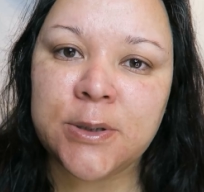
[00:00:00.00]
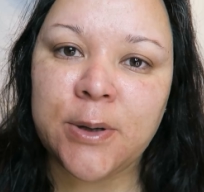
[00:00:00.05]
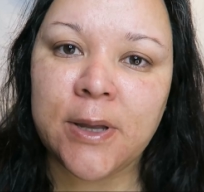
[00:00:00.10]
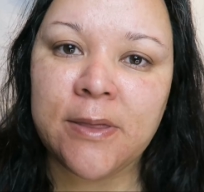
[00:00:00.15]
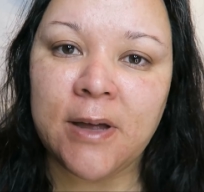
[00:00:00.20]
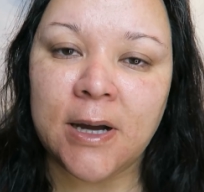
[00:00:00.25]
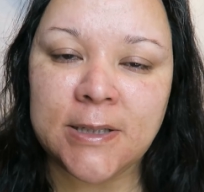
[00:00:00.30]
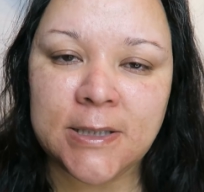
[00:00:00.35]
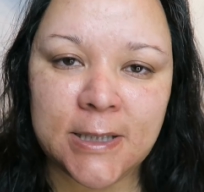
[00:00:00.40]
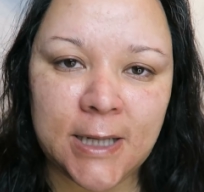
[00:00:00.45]
So
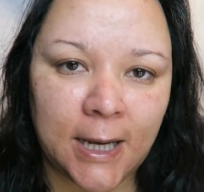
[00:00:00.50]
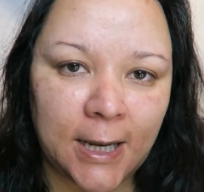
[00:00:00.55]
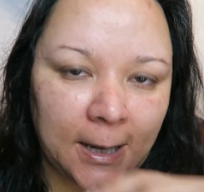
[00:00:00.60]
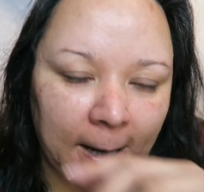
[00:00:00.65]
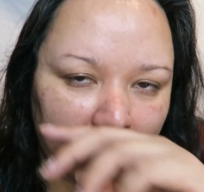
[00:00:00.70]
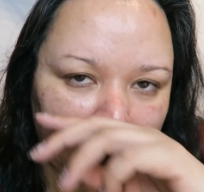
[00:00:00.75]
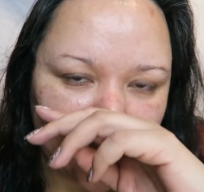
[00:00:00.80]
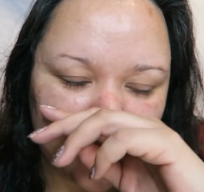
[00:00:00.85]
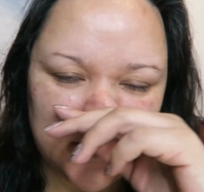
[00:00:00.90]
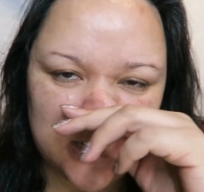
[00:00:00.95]
I thought
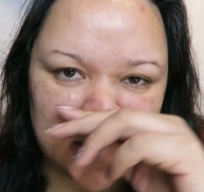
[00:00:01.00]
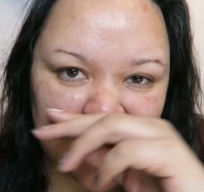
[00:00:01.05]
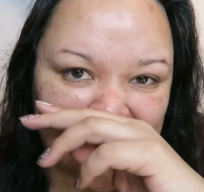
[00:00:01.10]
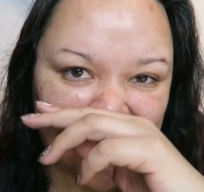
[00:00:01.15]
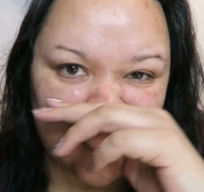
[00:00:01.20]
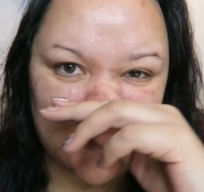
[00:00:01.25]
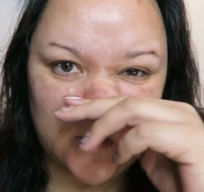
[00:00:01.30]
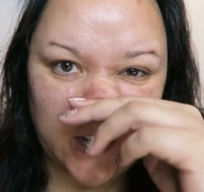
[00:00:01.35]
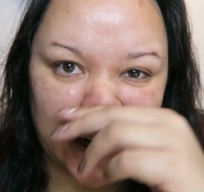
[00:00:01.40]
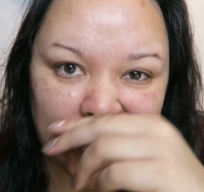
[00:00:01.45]
today I would just
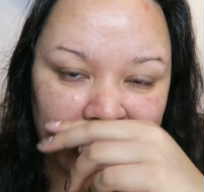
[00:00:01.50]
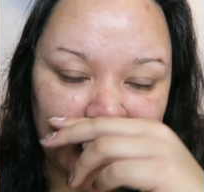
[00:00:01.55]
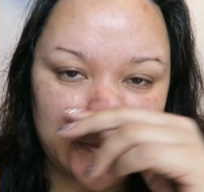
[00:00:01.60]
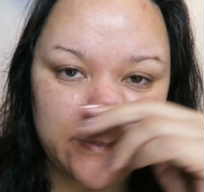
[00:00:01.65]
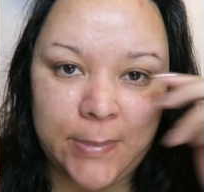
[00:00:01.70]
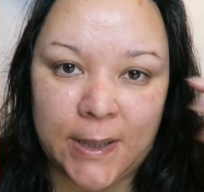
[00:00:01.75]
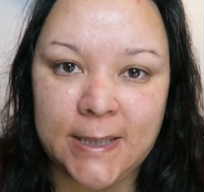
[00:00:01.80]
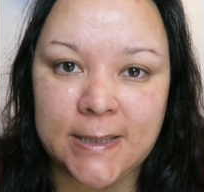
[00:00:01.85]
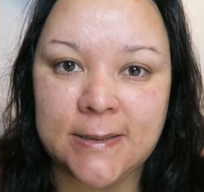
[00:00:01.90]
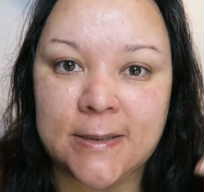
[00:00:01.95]
do like a
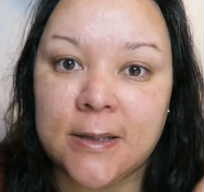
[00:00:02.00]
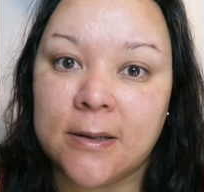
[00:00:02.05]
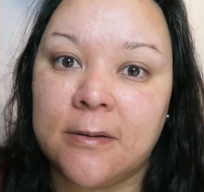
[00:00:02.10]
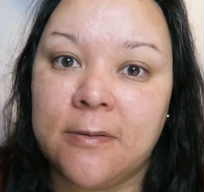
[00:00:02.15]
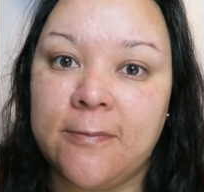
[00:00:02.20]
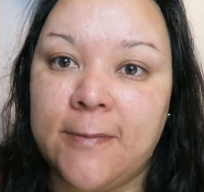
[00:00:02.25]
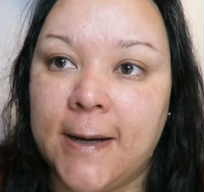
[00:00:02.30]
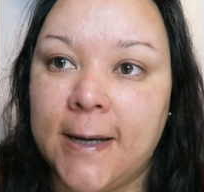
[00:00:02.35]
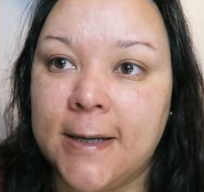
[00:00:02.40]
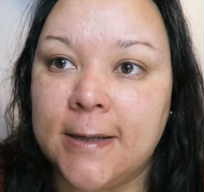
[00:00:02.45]

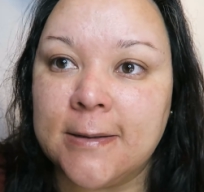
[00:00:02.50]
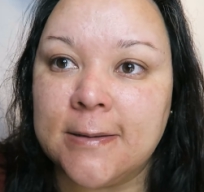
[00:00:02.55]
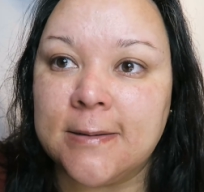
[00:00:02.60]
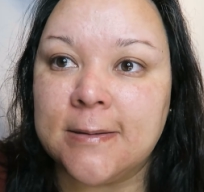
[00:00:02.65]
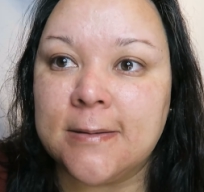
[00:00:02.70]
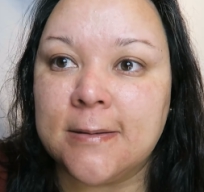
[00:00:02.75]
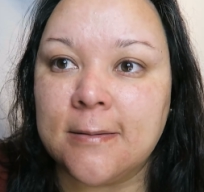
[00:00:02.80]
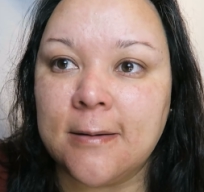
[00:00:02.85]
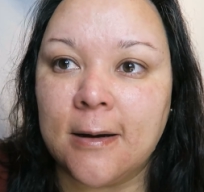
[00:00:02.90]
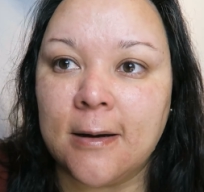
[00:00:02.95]
basic
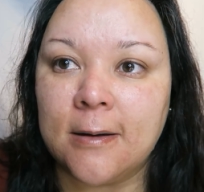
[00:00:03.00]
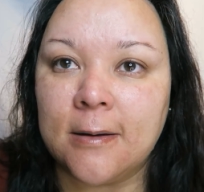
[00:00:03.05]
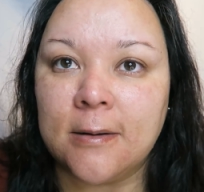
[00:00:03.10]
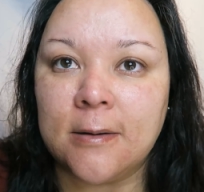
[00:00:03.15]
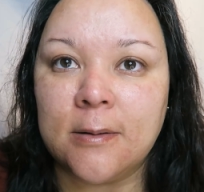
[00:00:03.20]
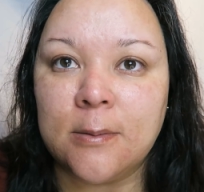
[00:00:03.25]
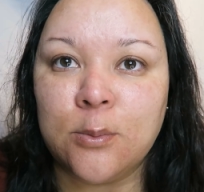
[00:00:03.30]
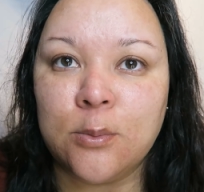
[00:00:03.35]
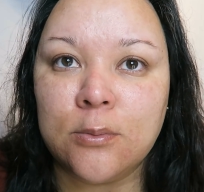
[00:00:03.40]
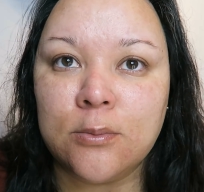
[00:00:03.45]
face
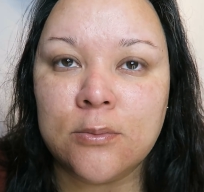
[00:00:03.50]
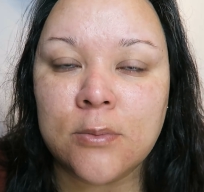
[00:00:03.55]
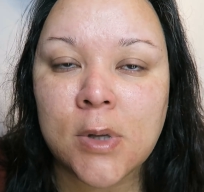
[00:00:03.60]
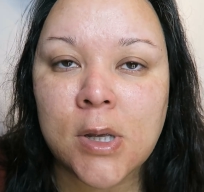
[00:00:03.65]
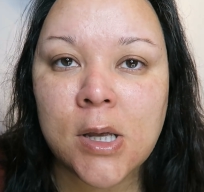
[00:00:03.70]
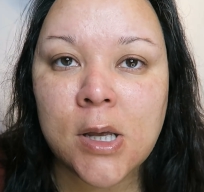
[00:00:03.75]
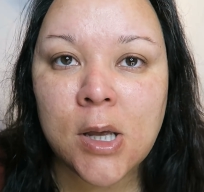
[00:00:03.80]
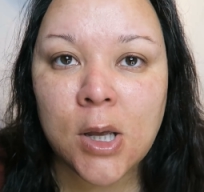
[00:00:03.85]
for